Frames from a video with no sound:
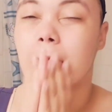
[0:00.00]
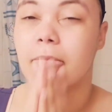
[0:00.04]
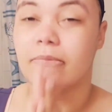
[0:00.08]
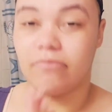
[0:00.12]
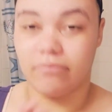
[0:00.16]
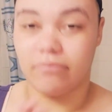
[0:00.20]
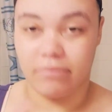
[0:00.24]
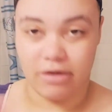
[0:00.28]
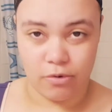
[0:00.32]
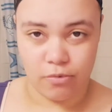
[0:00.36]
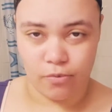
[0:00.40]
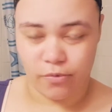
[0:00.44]

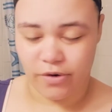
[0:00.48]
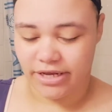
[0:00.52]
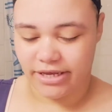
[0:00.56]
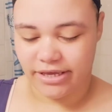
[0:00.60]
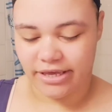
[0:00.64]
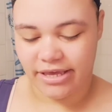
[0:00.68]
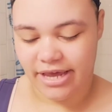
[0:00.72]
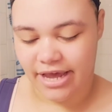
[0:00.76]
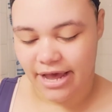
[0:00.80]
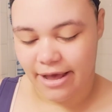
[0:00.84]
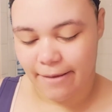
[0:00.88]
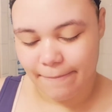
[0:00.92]
my wig
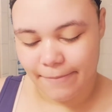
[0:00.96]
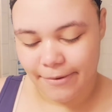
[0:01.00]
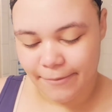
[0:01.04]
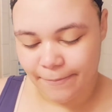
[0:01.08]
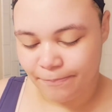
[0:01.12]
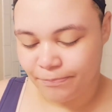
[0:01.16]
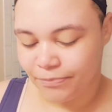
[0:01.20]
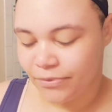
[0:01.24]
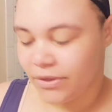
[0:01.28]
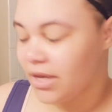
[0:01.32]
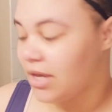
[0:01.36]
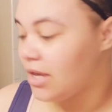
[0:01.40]
cap.
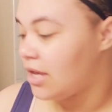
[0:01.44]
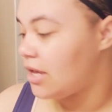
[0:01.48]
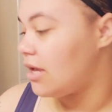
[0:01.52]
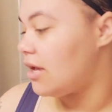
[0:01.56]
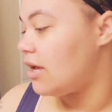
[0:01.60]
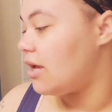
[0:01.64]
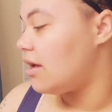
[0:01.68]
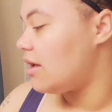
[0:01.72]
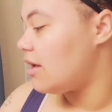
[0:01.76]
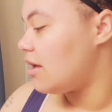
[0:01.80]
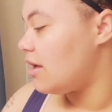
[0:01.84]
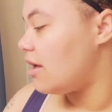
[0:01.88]

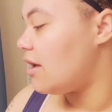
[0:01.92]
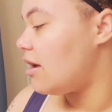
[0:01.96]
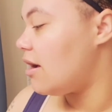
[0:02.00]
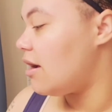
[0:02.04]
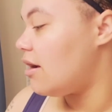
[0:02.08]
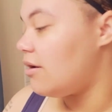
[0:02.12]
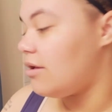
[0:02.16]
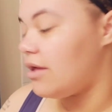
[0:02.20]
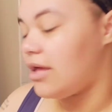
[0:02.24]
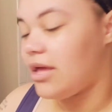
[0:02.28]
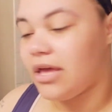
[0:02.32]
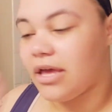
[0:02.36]

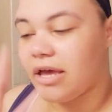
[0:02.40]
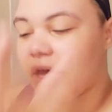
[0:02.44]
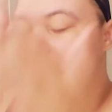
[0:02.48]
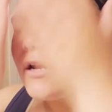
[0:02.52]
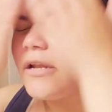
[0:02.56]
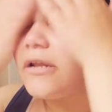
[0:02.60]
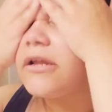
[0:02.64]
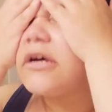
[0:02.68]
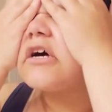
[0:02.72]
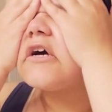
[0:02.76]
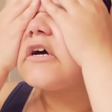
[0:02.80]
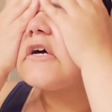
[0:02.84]

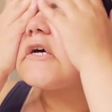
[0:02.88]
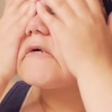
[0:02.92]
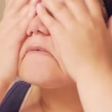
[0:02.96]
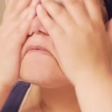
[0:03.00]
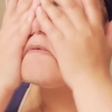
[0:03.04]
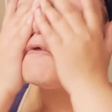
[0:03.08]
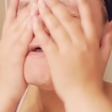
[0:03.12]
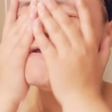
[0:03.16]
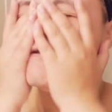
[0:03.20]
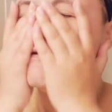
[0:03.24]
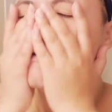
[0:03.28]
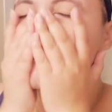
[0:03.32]
And I'm
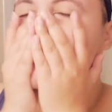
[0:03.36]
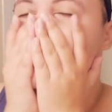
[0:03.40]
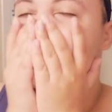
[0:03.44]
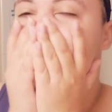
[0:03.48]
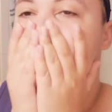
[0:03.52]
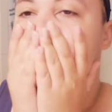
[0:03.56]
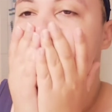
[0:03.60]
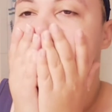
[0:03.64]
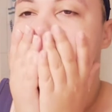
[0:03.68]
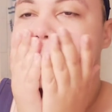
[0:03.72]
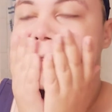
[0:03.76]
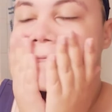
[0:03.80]
gonna
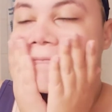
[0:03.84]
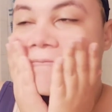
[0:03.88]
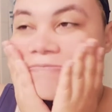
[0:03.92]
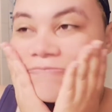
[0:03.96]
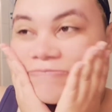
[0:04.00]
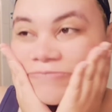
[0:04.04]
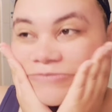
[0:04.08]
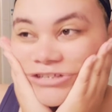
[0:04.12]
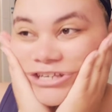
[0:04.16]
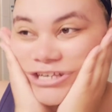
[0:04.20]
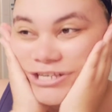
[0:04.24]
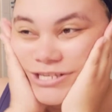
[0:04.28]

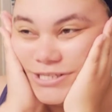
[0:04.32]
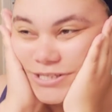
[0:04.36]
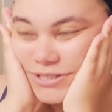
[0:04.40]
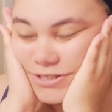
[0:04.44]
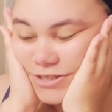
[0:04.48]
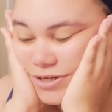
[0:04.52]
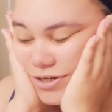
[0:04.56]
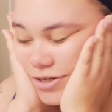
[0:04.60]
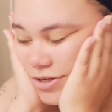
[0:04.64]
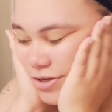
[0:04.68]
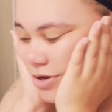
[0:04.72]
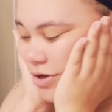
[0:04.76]
list
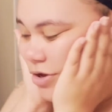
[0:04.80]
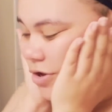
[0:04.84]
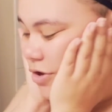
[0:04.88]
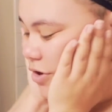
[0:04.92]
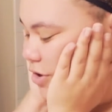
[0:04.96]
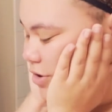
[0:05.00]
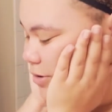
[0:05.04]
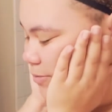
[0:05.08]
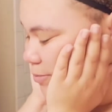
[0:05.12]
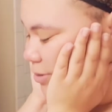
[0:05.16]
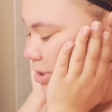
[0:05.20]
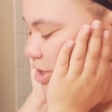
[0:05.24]

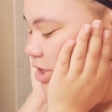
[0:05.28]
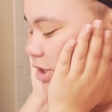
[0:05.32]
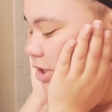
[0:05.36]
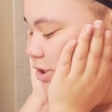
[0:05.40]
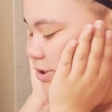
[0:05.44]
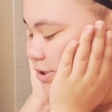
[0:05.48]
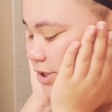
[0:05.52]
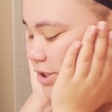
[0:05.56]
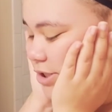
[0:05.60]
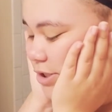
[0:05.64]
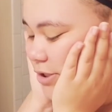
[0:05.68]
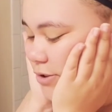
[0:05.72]
all the
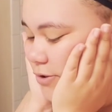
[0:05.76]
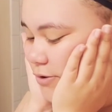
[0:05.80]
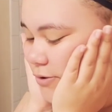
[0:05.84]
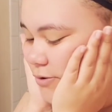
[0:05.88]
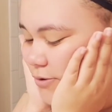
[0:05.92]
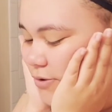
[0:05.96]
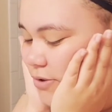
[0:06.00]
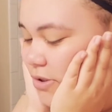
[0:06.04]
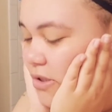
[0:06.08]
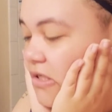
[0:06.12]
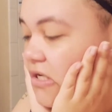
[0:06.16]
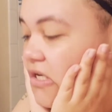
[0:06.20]
products I
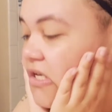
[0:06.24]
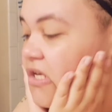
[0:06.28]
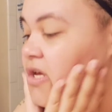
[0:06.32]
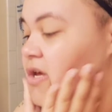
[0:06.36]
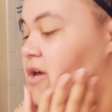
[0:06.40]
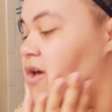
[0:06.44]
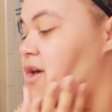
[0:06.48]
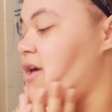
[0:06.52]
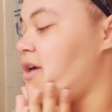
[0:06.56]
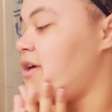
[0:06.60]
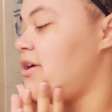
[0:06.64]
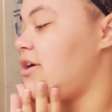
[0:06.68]
used
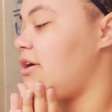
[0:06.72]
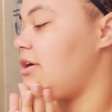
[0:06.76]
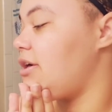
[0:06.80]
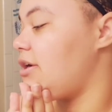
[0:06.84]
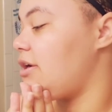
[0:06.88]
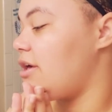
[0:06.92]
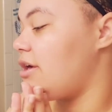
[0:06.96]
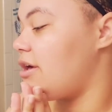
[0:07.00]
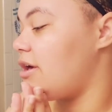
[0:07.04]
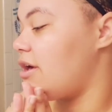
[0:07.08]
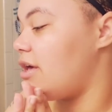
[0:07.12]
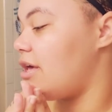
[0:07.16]

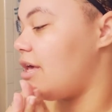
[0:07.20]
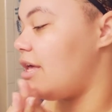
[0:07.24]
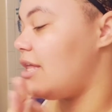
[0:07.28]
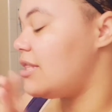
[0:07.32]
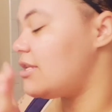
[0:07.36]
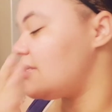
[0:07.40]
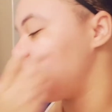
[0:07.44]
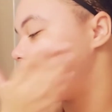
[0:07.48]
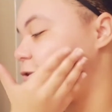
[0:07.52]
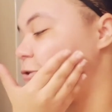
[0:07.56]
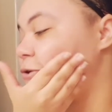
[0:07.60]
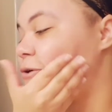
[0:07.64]
in
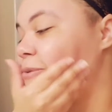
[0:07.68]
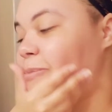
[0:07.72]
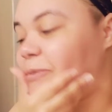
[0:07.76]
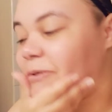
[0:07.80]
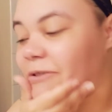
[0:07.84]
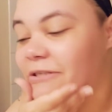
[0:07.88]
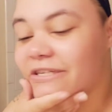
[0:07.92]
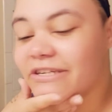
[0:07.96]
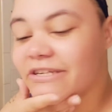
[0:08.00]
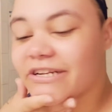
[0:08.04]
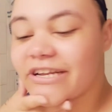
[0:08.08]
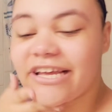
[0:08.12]
the
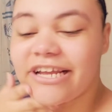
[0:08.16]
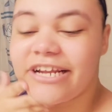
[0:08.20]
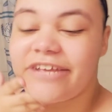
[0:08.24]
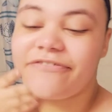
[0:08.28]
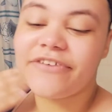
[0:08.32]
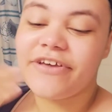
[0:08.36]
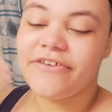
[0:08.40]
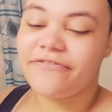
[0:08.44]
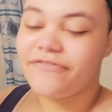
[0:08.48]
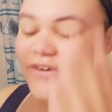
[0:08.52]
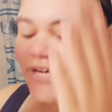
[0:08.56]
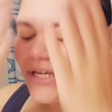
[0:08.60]
description. And if
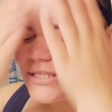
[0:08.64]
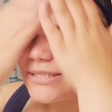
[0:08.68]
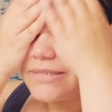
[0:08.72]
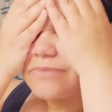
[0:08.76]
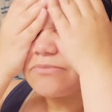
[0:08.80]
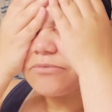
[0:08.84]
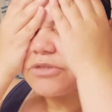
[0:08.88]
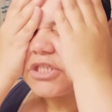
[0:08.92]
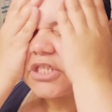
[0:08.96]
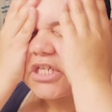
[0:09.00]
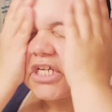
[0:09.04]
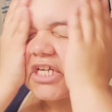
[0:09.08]
I forget
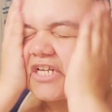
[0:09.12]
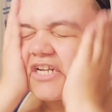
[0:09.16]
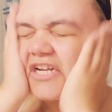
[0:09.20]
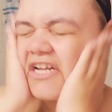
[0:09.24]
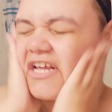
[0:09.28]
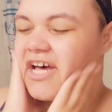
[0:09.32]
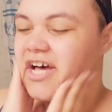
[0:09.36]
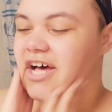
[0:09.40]
some shit,